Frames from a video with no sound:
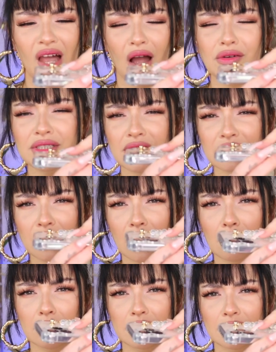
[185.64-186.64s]
how is this
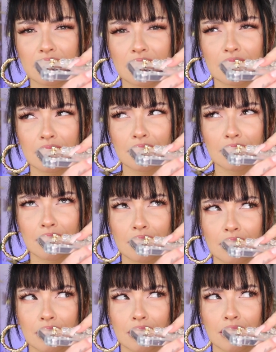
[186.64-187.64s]
called?
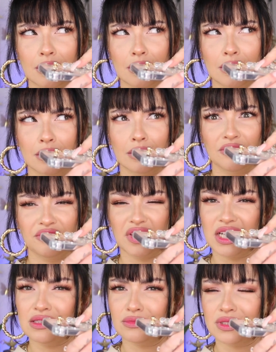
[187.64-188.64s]

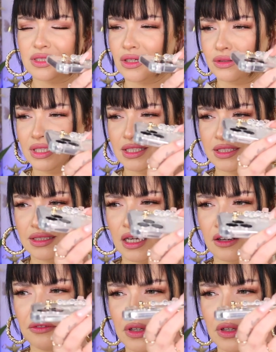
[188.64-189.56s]
Film? No, this is not a